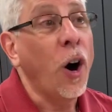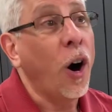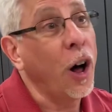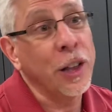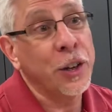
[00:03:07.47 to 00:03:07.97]

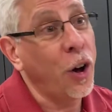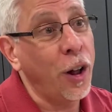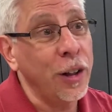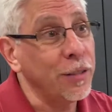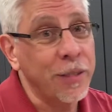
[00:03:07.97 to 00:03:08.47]
All in
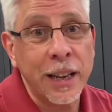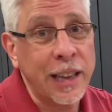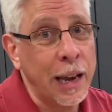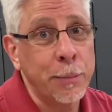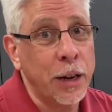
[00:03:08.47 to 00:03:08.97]
all, it
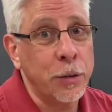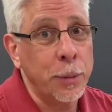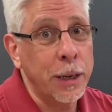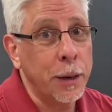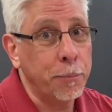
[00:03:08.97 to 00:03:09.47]
came down to
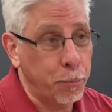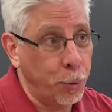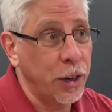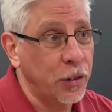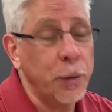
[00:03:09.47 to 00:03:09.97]
being a
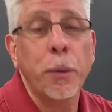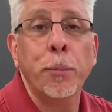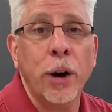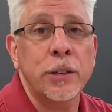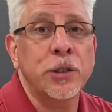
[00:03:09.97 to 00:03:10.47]
pretty simple
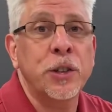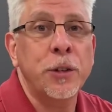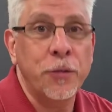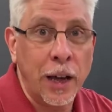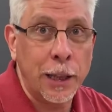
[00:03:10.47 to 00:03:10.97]
project to
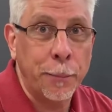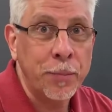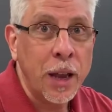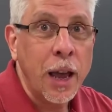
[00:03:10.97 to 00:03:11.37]
develop,